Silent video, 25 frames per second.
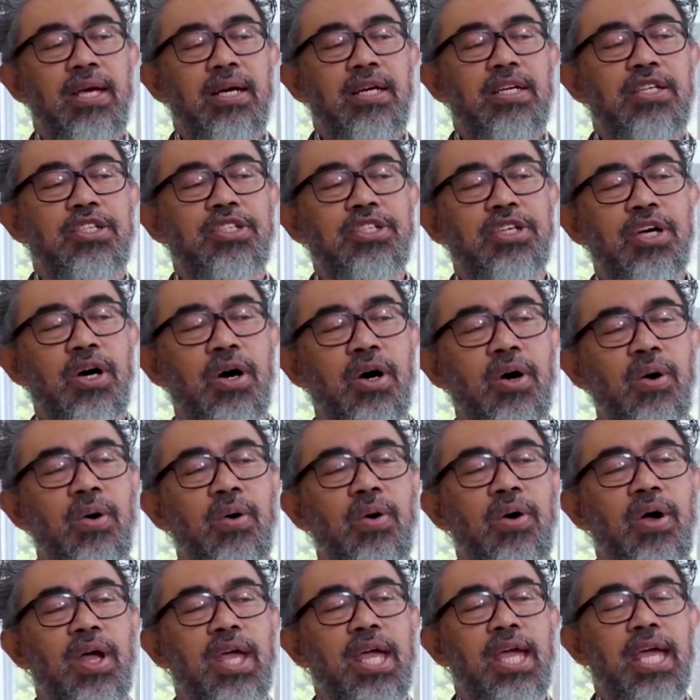
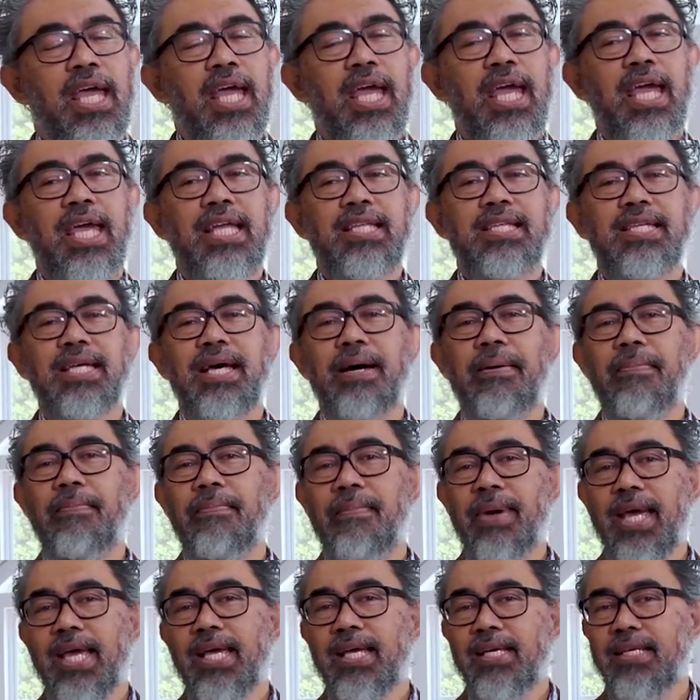So it's
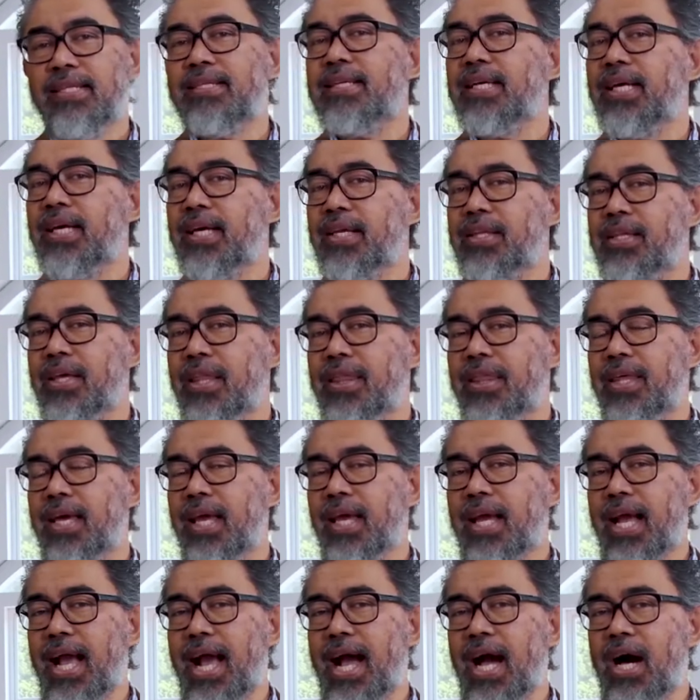amazing to
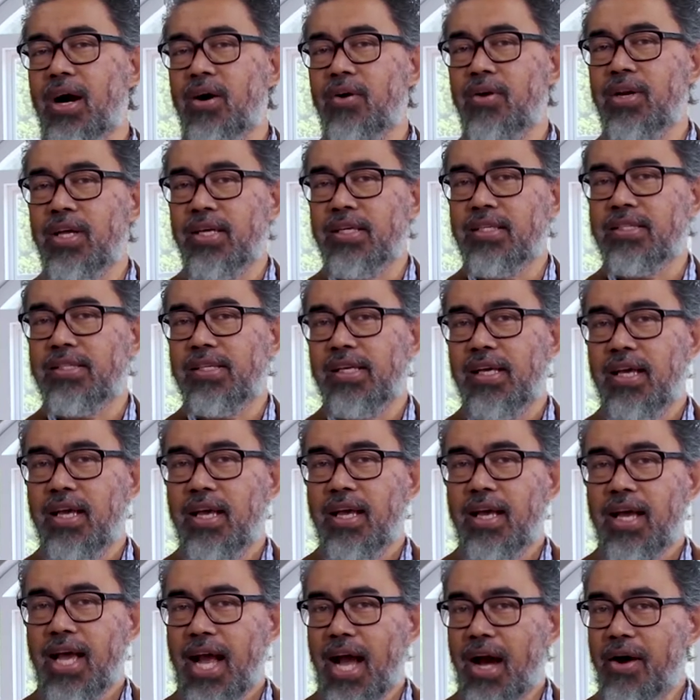think how does
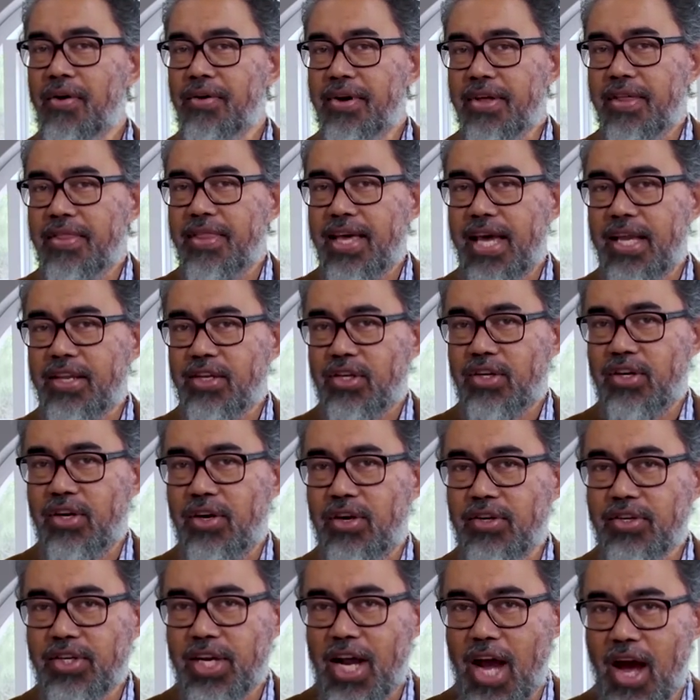how did that
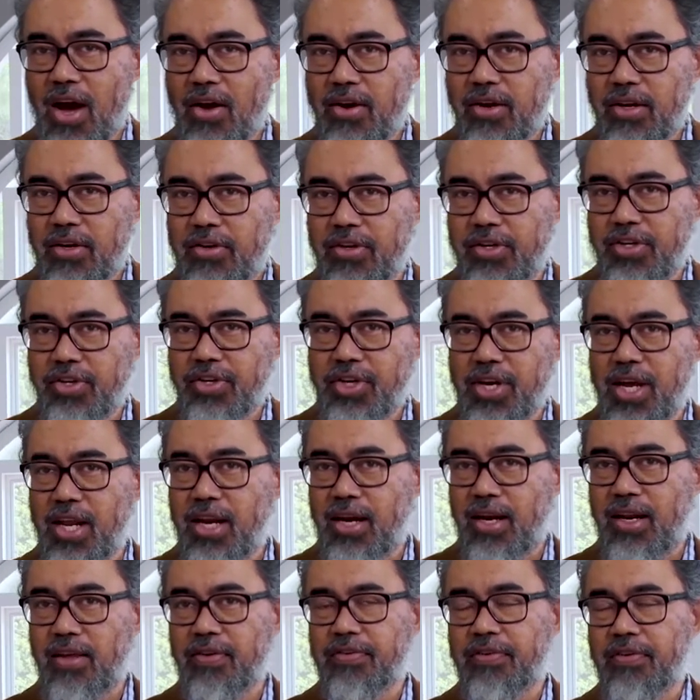church, how did
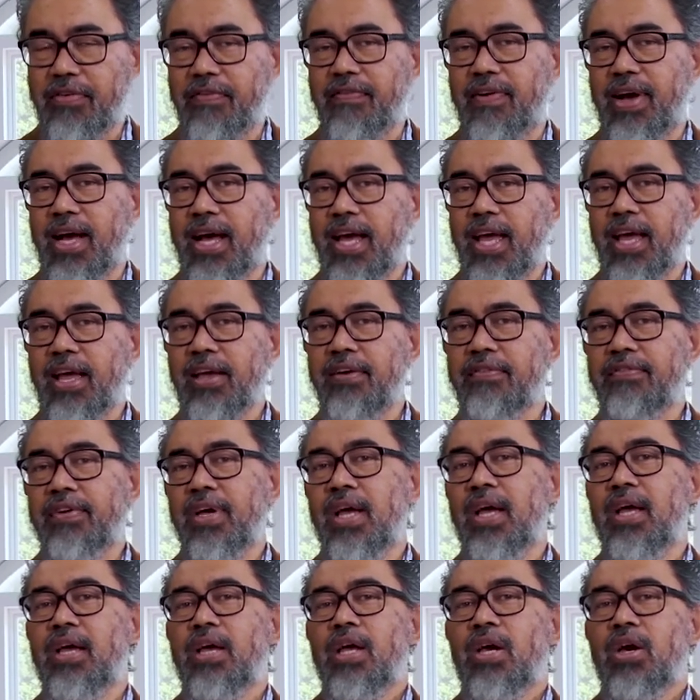Christianity survive?
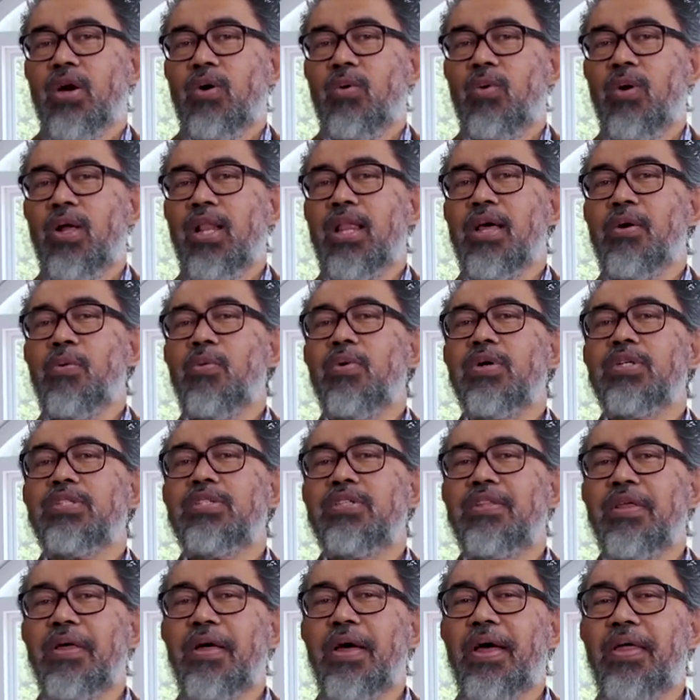Well, it was
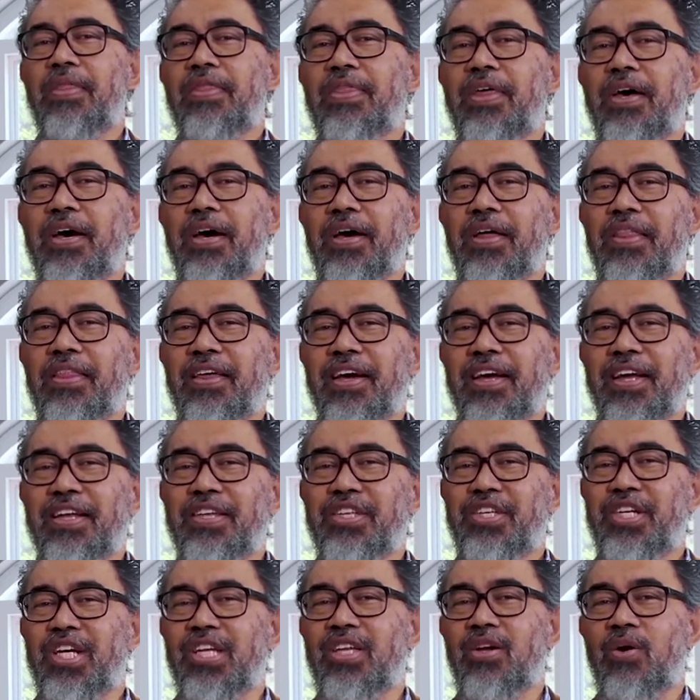the, the, the
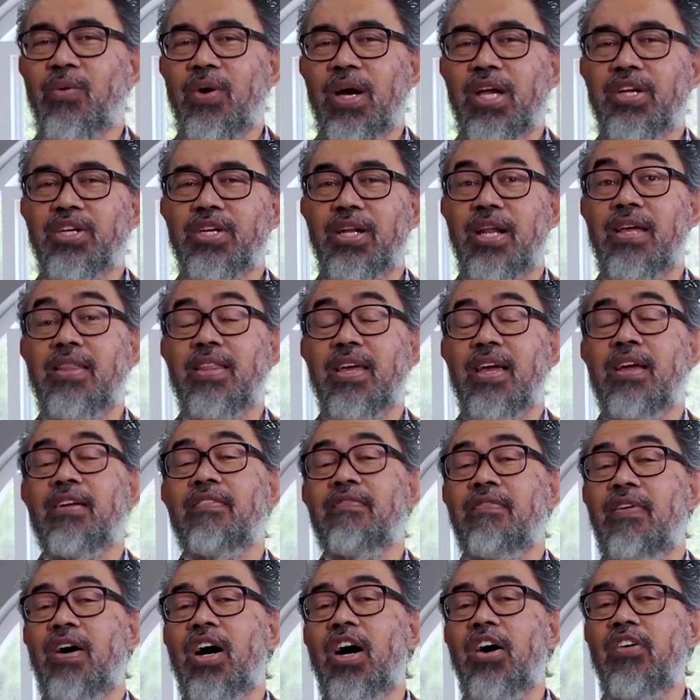continuation and the
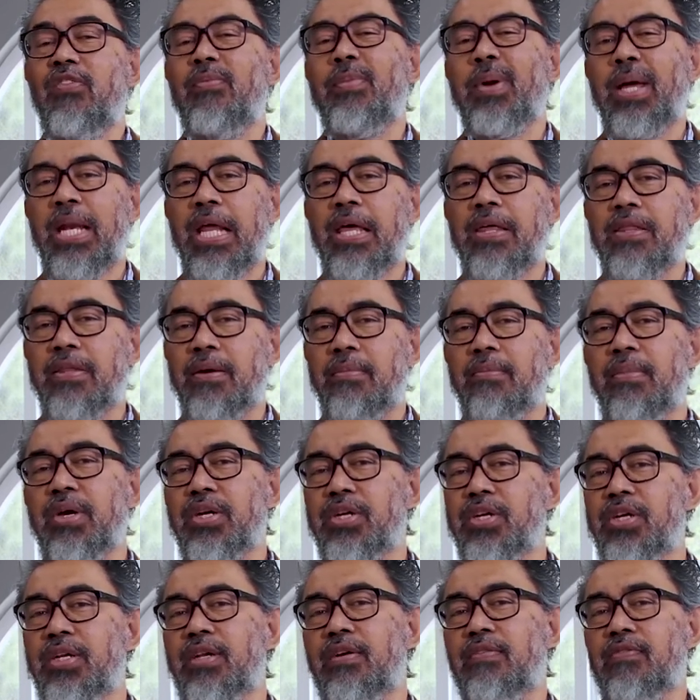involvement in the
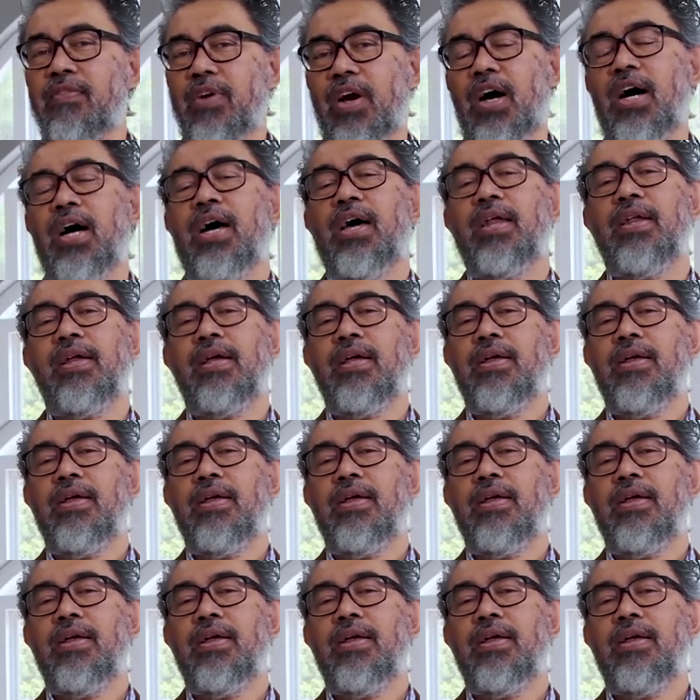mission of God.